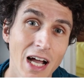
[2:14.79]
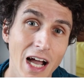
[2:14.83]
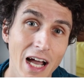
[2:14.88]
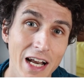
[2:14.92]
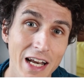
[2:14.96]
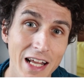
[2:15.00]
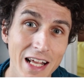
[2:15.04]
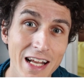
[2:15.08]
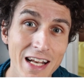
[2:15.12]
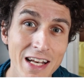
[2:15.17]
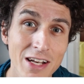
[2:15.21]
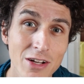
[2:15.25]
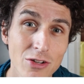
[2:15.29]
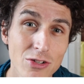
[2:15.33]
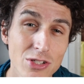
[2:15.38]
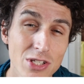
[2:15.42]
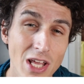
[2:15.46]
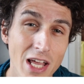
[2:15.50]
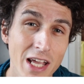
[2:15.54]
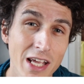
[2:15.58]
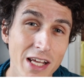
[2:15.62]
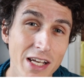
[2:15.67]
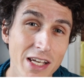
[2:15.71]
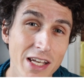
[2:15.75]
and in those
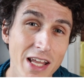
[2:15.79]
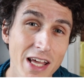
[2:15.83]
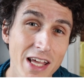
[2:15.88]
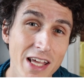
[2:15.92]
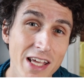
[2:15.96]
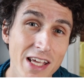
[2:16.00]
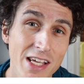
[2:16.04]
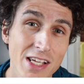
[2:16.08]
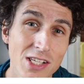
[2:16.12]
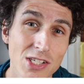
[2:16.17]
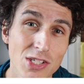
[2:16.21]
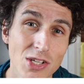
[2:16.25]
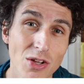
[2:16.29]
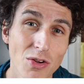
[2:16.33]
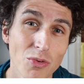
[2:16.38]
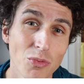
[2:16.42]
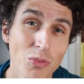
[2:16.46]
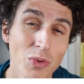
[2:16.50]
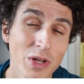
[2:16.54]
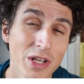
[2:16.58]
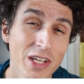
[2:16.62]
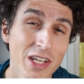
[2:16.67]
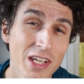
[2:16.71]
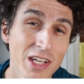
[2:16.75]
8 days
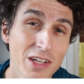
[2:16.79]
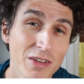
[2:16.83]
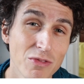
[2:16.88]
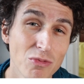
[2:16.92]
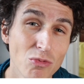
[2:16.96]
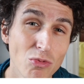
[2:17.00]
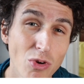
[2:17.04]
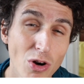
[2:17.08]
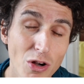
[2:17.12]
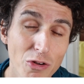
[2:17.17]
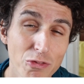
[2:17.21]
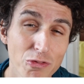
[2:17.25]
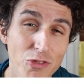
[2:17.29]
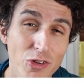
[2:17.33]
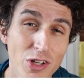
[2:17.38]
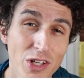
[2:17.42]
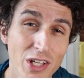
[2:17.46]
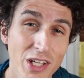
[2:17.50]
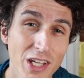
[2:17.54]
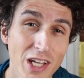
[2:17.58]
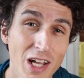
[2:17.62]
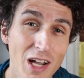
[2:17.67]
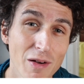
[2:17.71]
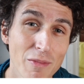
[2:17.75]
we did
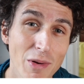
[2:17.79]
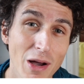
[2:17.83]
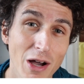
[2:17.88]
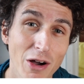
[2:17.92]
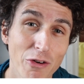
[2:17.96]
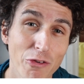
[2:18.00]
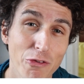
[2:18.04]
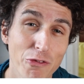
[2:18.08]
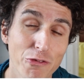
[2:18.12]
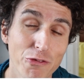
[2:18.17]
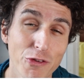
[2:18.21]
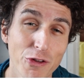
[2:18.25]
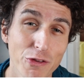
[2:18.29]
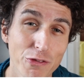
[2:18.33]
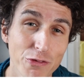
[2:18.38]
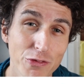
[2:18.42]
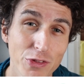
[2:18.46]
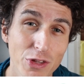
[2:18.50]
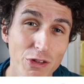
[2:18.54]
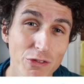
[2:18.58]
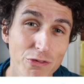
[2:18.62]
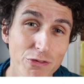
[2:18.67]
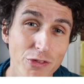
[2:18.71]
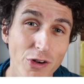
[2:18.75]
roughly about
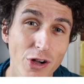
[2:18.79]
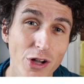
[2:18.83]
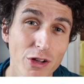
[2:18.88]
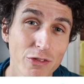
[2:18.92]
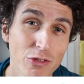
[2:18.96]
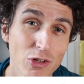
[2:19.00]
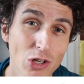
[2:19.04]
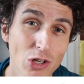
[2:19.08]
55